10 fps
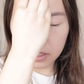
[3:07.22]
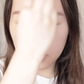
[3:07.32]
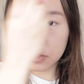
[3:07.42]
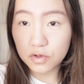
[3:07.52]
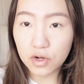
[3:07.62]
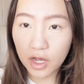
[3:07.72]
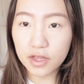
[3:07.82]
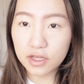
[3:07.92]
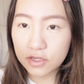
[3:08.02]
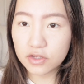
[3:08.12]
kid you
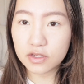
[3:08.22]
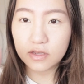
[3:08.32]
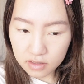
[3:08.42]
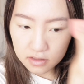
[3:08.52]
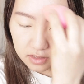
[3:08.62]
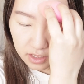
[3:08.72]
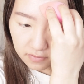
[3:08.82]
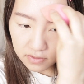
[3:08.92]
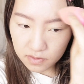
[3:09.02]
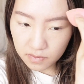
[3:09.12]
not, this
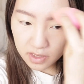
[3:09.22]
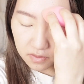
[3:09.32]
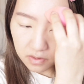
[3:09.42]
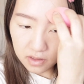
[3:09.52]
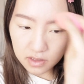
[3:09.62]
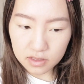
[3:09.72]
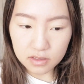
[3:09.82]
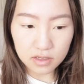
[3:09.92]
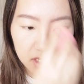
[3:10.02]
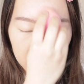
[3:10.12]
saves my oily
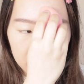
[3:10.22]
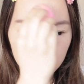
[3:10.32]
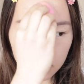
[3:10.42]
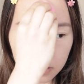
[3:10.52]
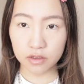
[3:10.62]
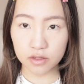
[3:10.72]
skin.